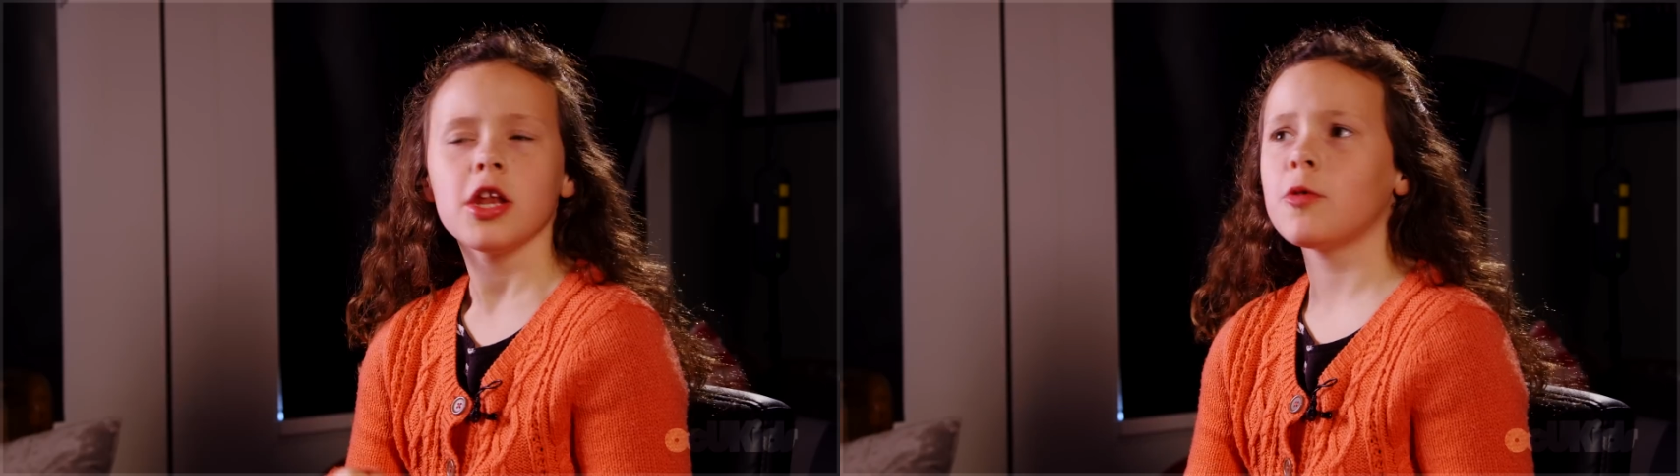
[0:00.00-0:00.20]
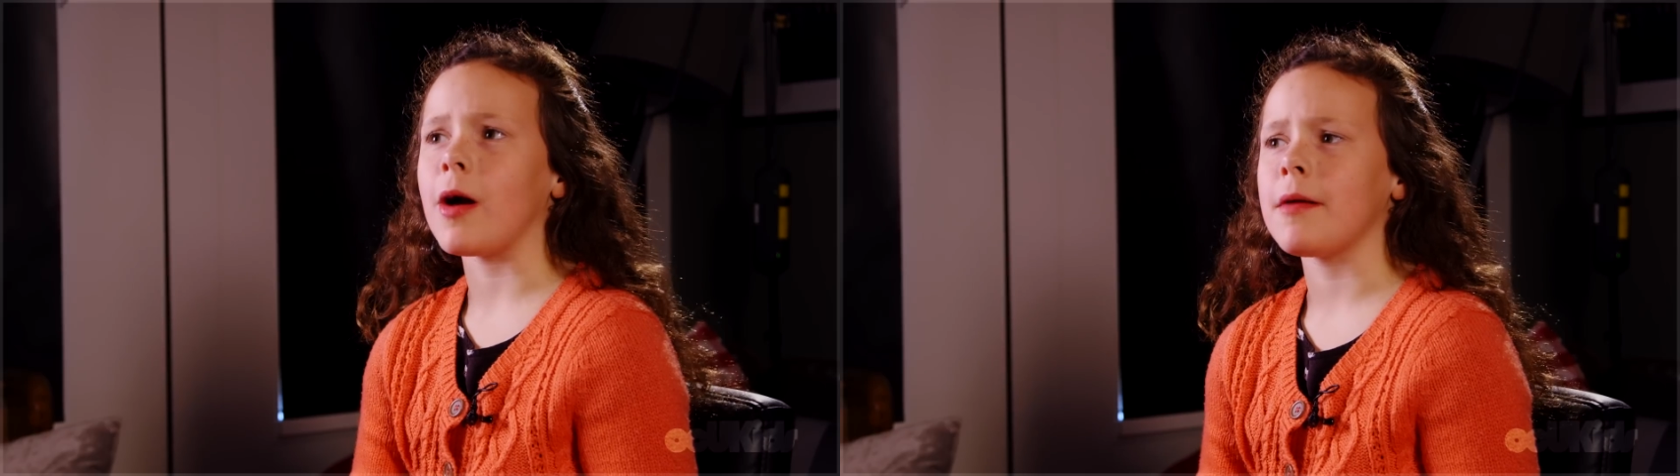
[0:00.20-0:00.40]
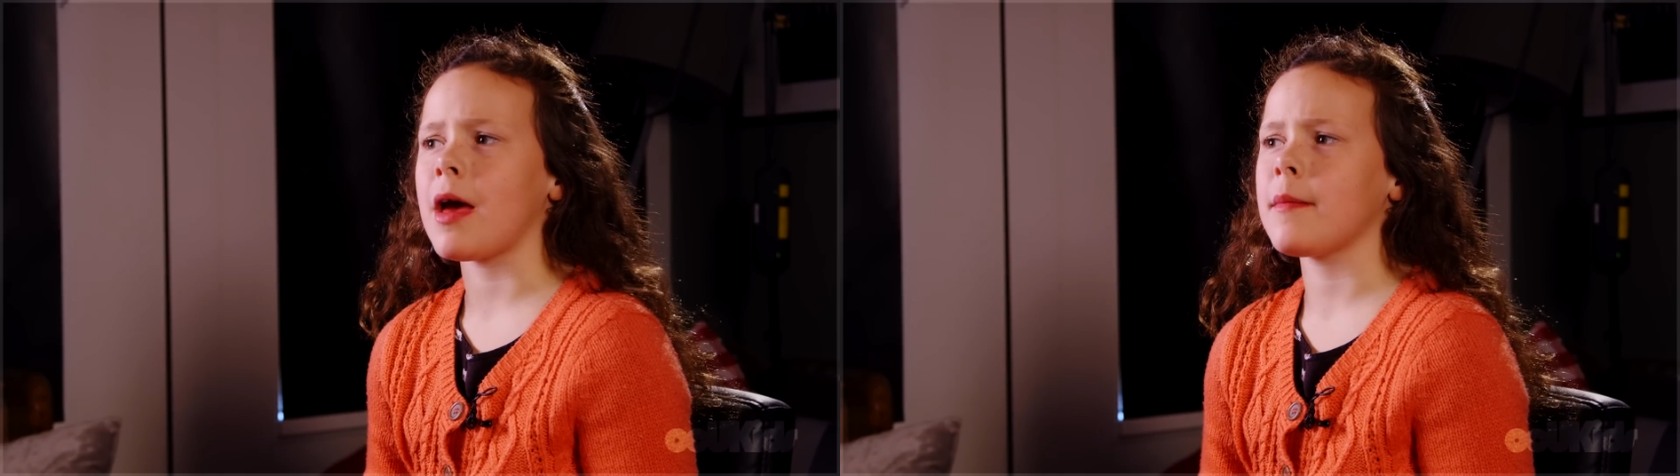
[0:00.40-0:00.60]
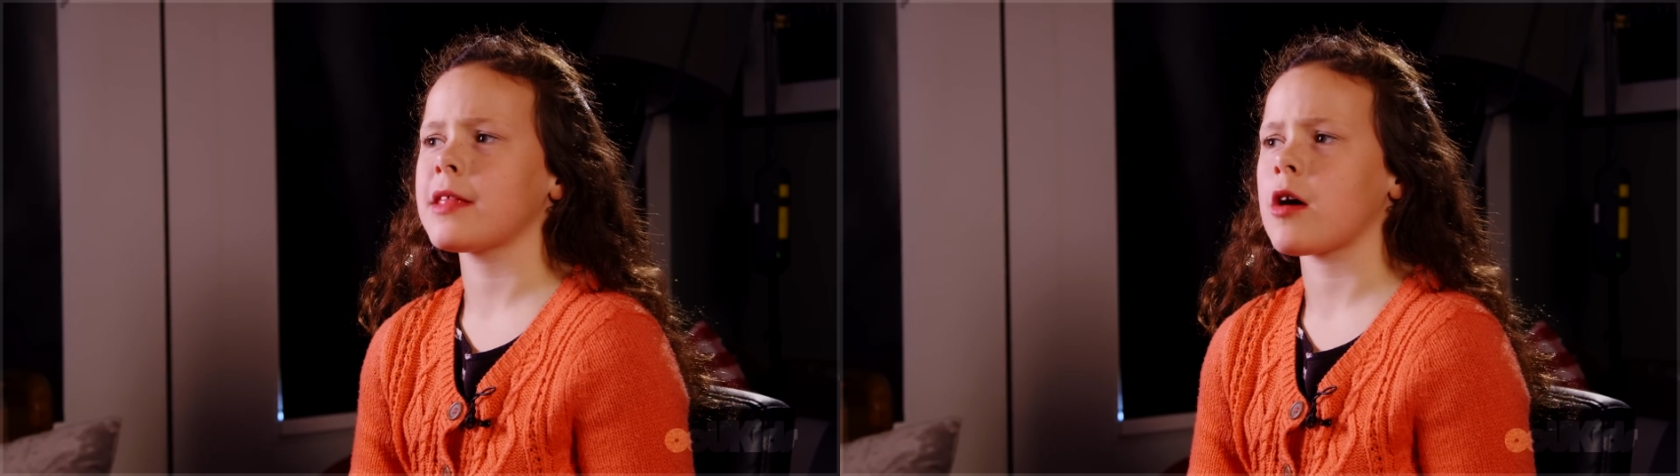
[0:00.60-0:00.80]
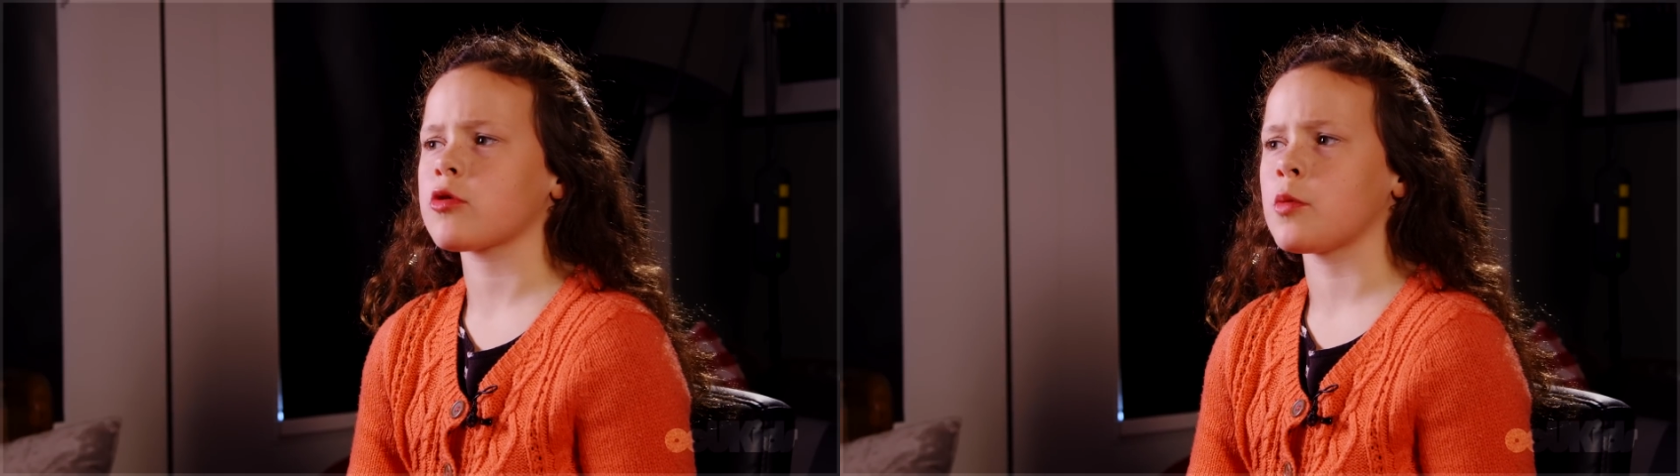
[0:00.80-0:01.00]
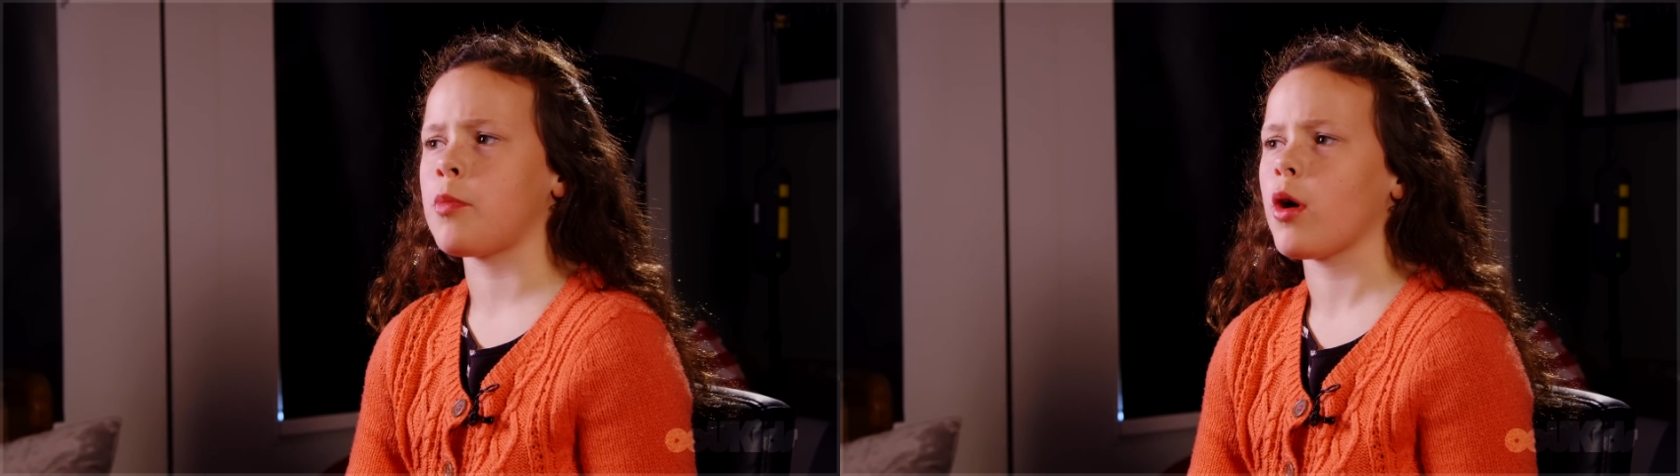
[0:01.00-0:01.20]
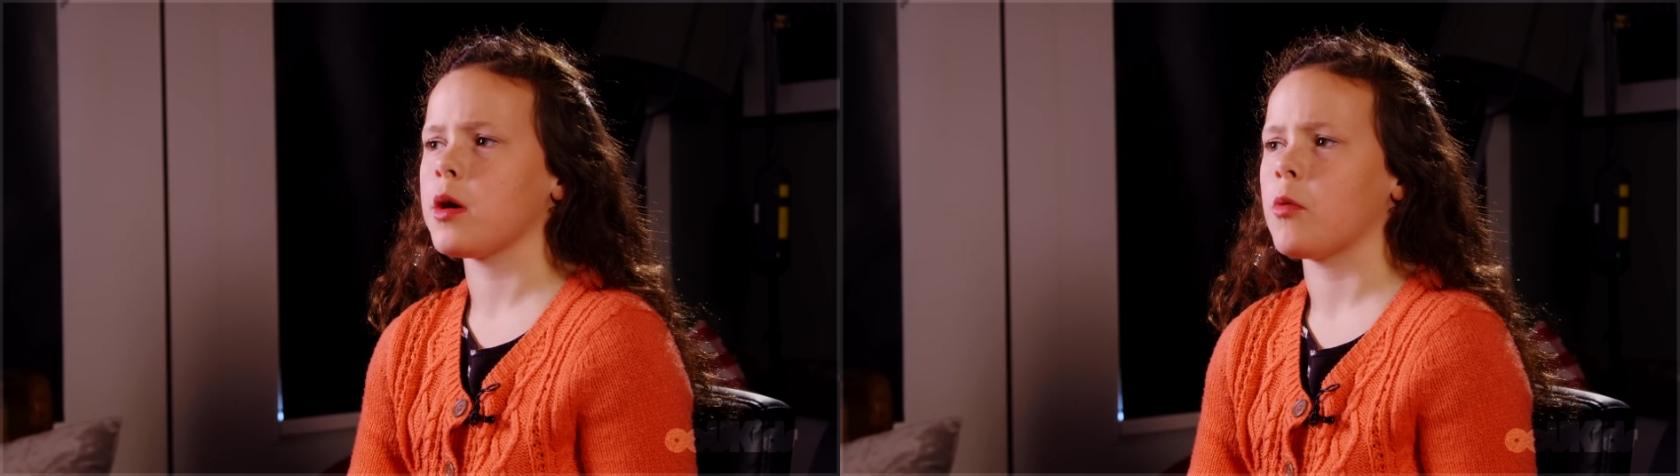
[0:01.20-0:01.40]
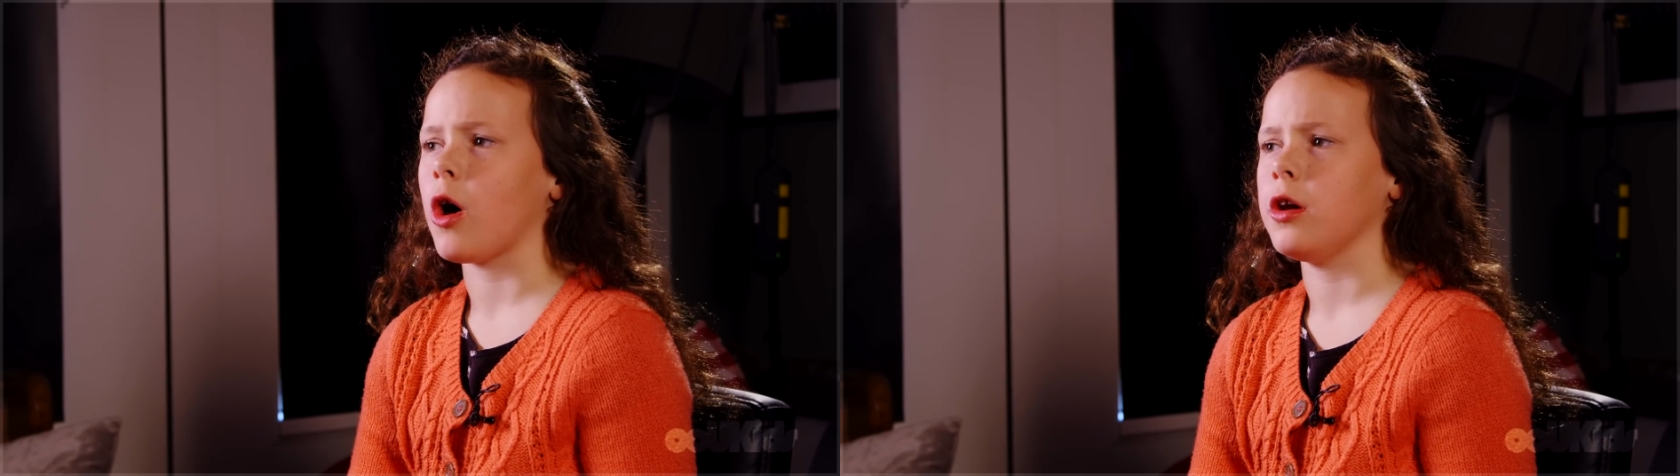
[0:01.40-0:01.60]
No, wait, maybe that's the
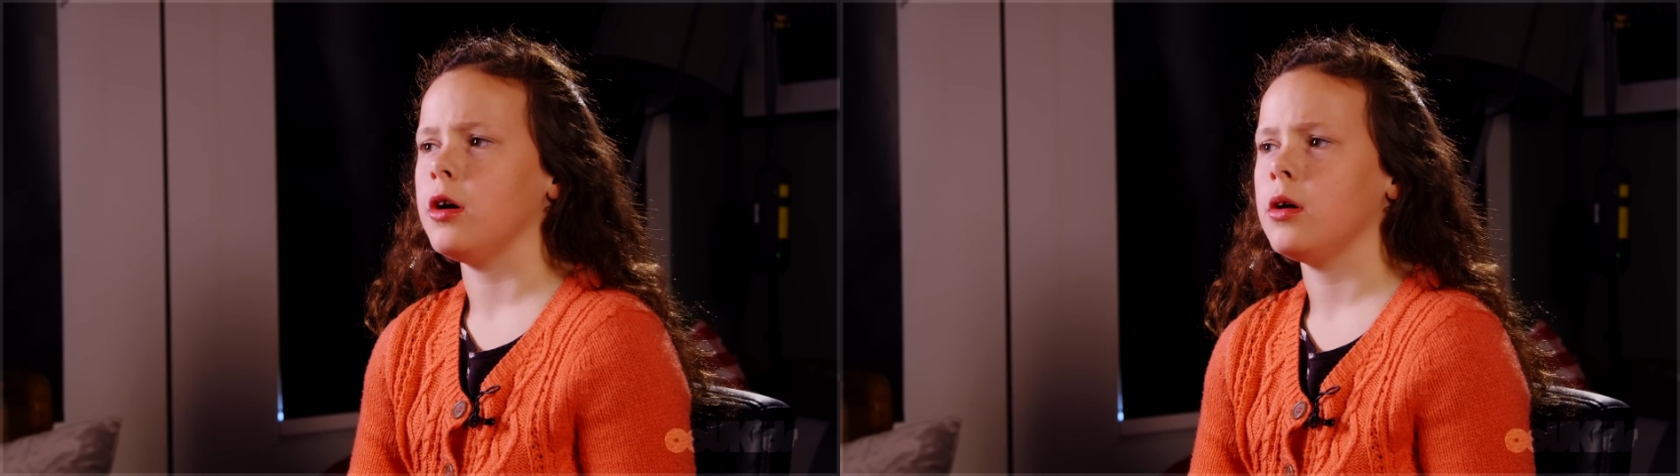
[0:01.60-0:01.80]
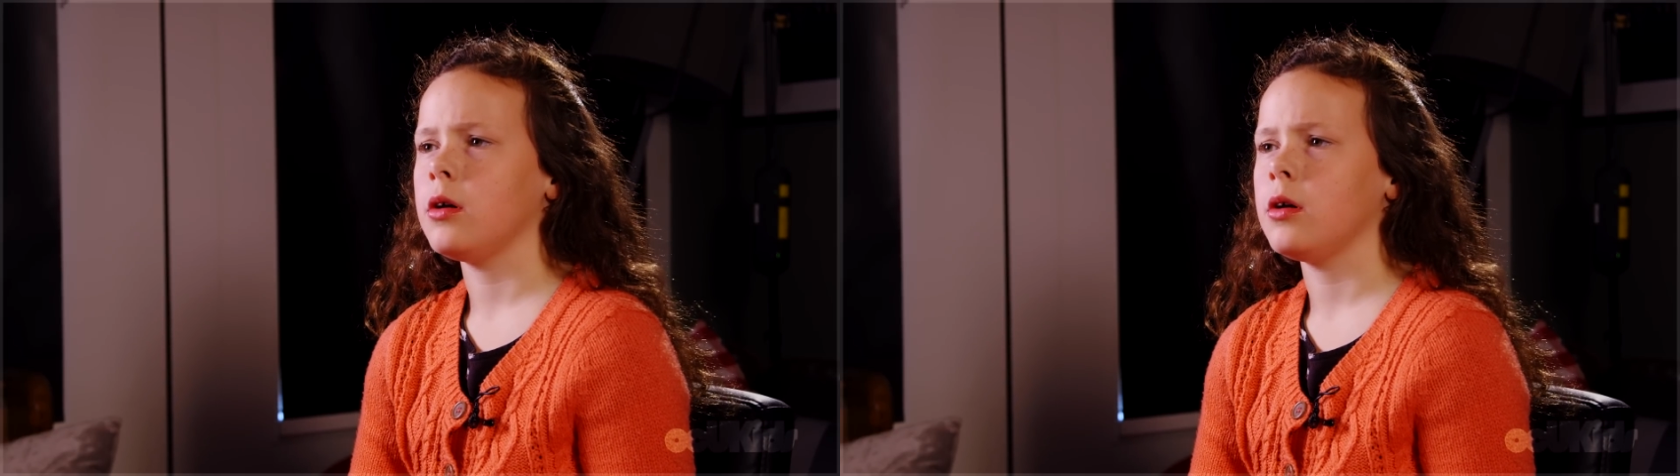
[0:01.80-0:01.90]
boy one.